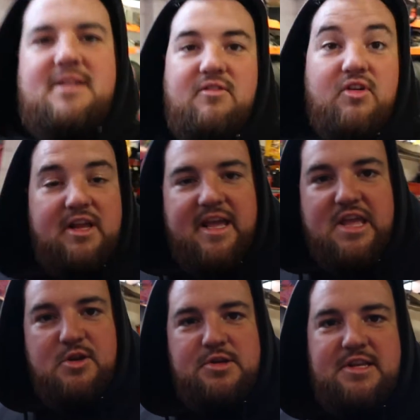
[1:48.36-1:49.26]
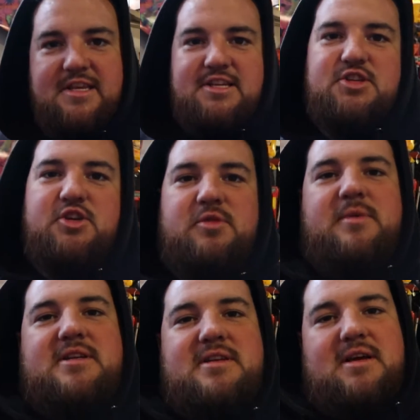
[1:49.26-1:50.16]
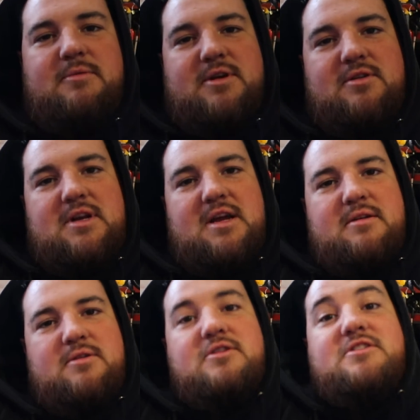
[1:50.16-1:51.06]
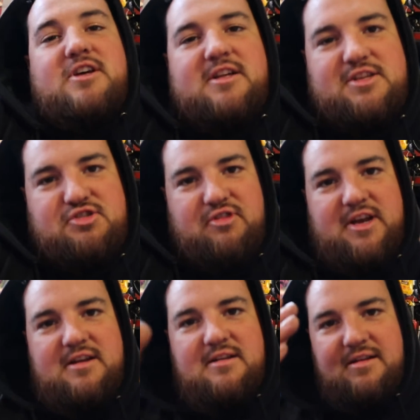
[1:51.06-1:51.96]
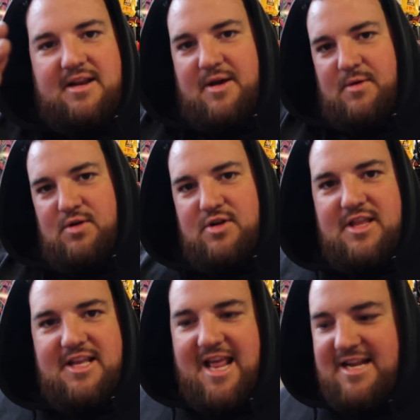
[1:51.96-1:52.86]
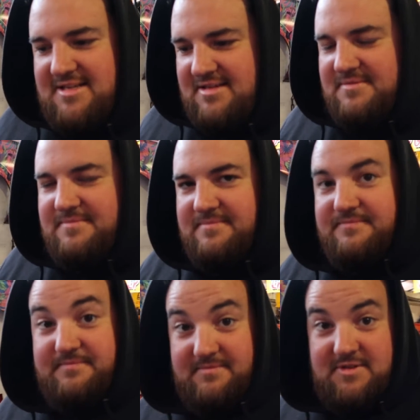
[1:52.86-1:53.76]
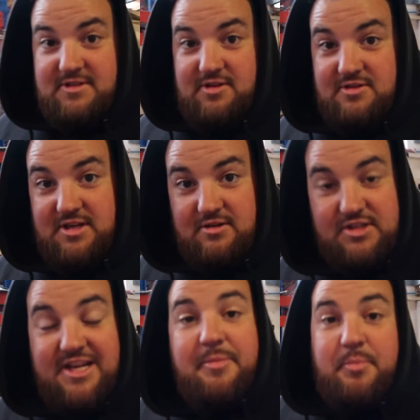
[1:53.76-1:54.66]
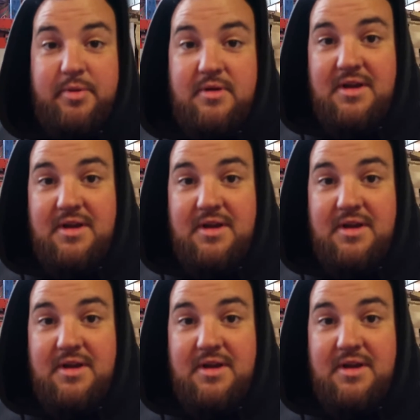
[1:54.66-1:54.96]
I've got to get used to this zoom. That's it. Are we good now? Good. Turn the screen. Now we'll look at the lens. It's a nice little tip.